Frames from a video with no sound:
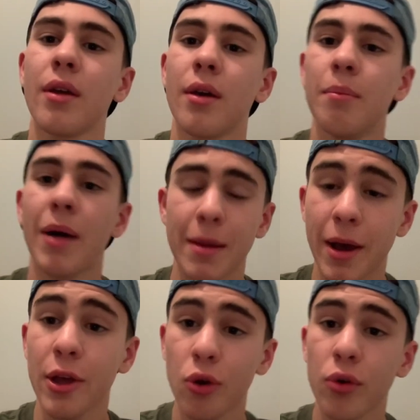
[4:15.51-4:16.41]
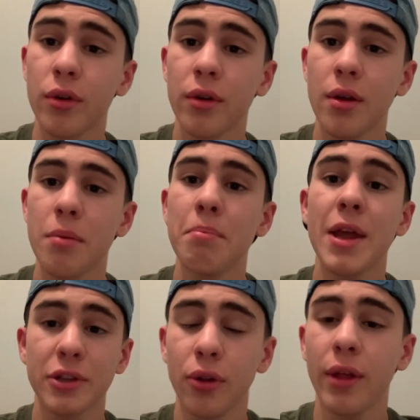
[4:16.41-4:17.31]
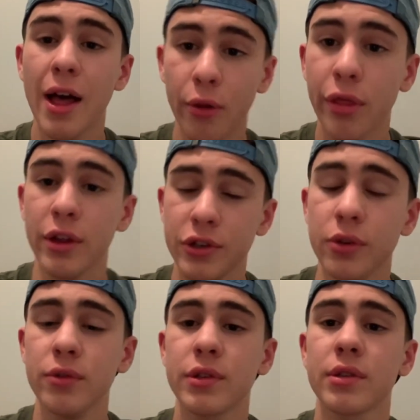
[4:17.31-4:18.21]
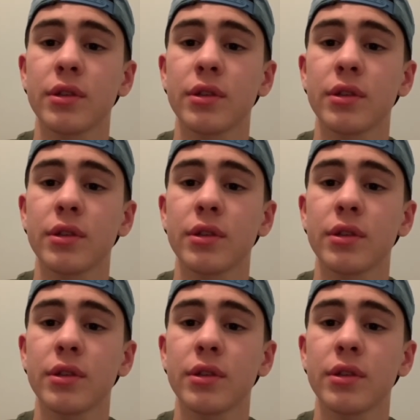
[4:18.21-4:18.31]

by my own mental health issues,